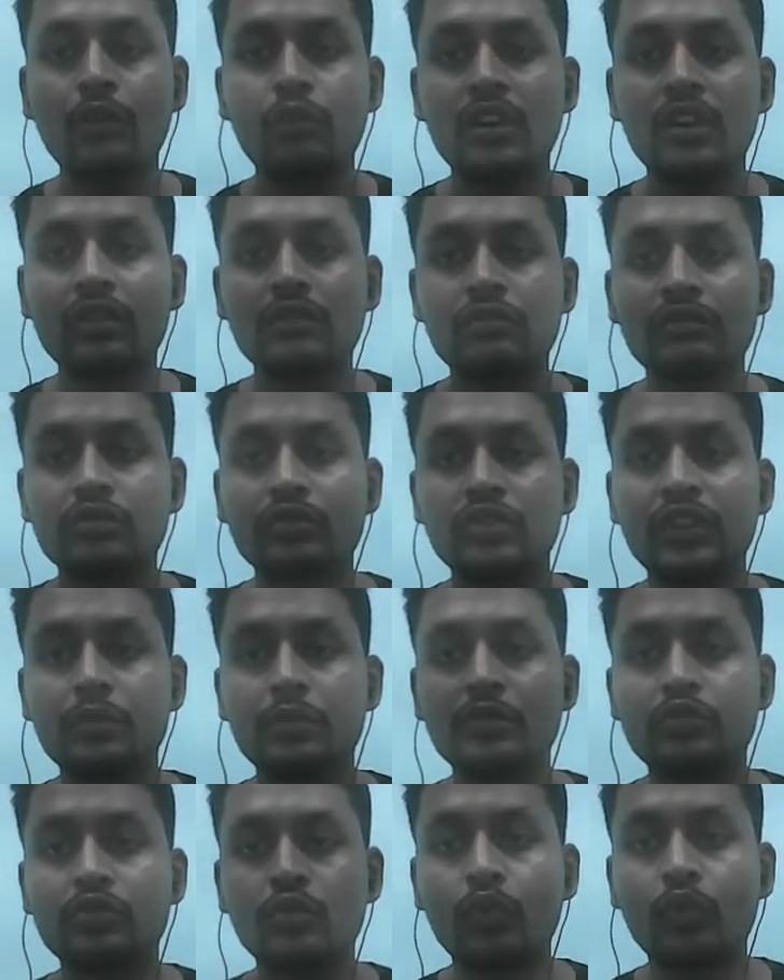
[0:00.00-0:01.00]
A1, so
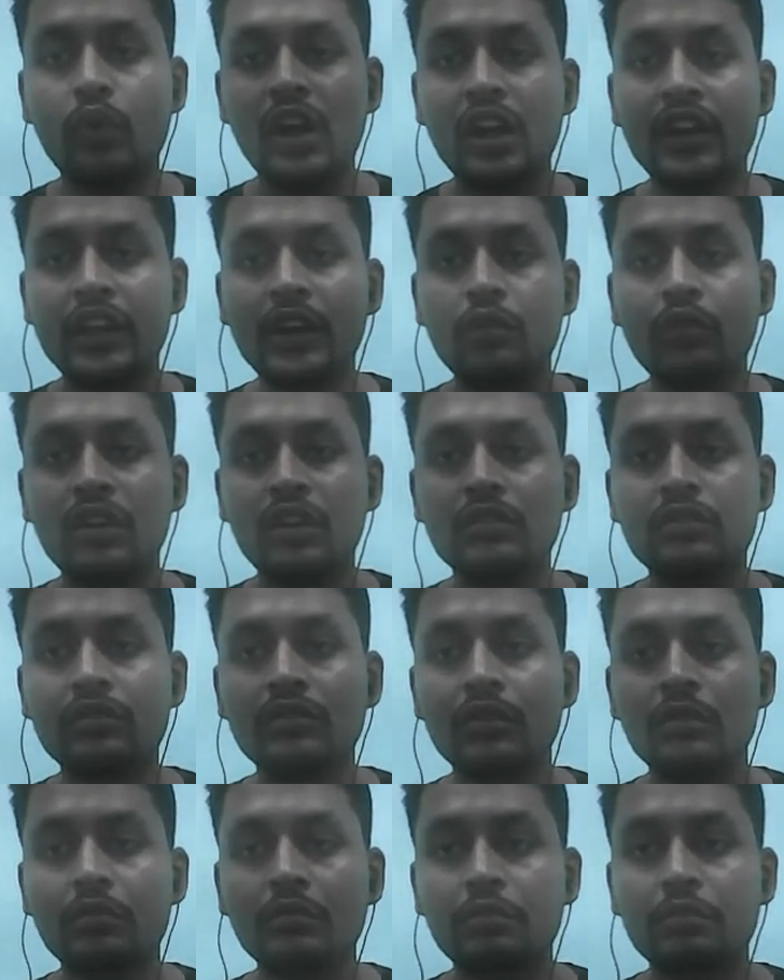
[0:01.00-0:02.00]
that means 1 A1
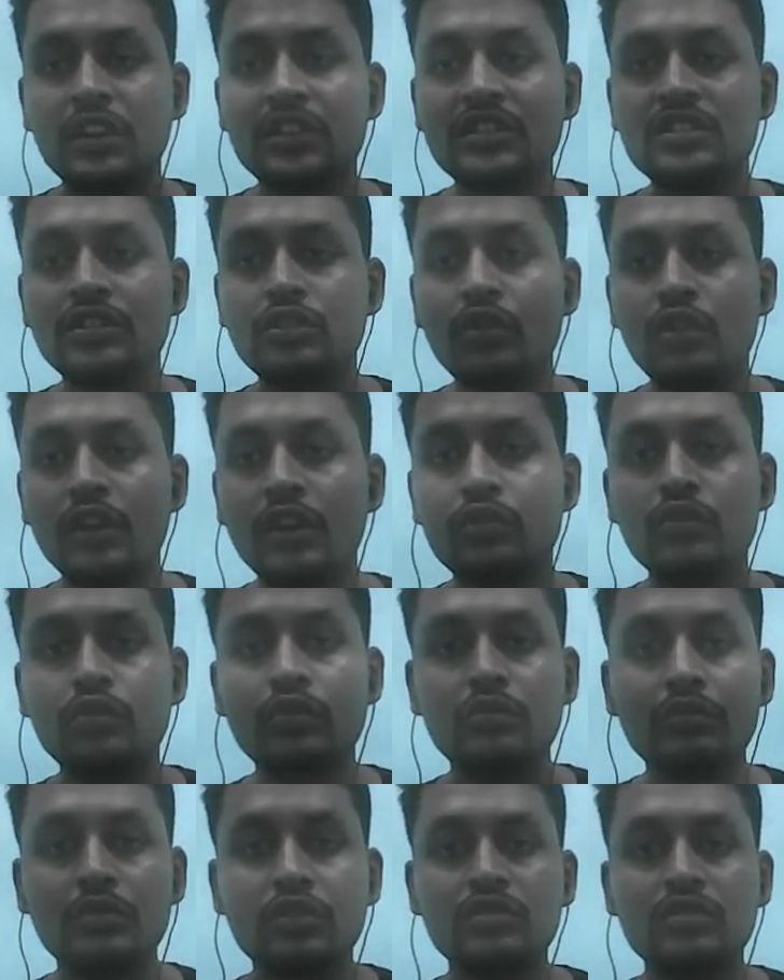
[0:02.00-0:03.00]
plus 0
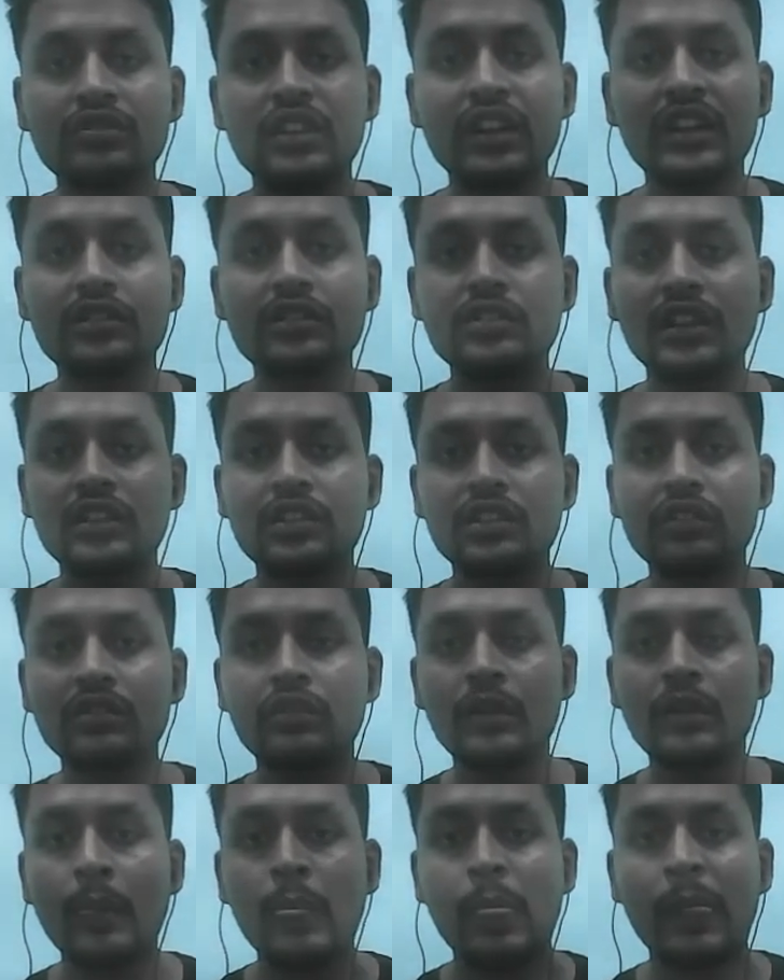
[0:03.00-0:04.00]
A2 because there is nothing,